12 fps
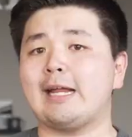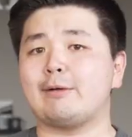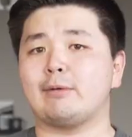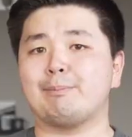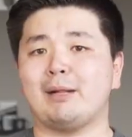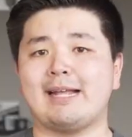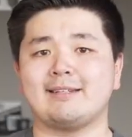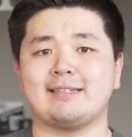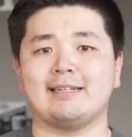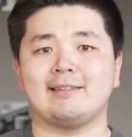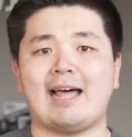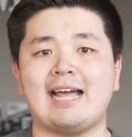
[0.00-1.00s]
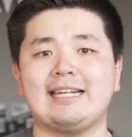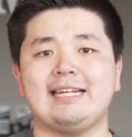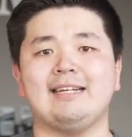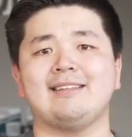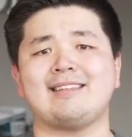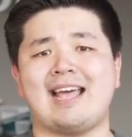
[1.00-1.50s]
and replacing
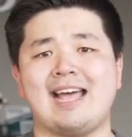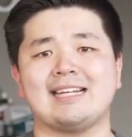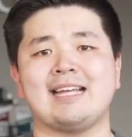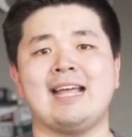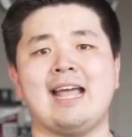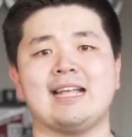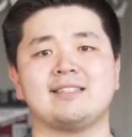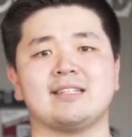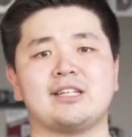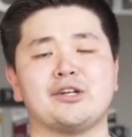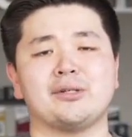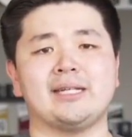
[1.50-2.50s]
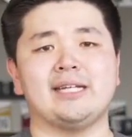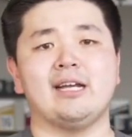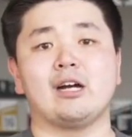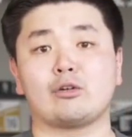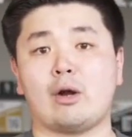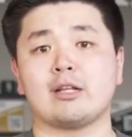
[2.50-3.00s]
lighting, tech, and security
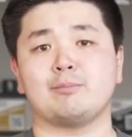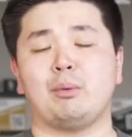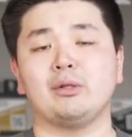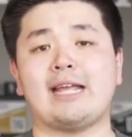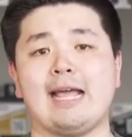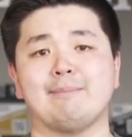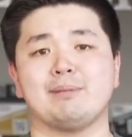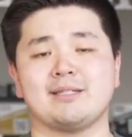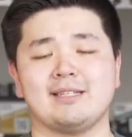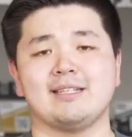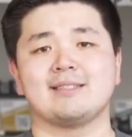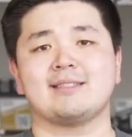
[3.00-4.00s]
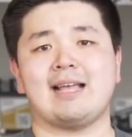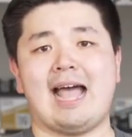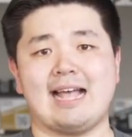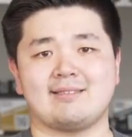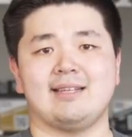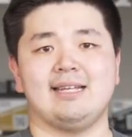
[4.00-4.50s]
across both campuses
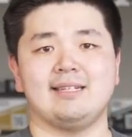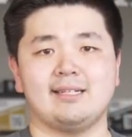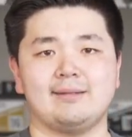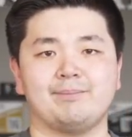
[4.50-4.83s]
as needed.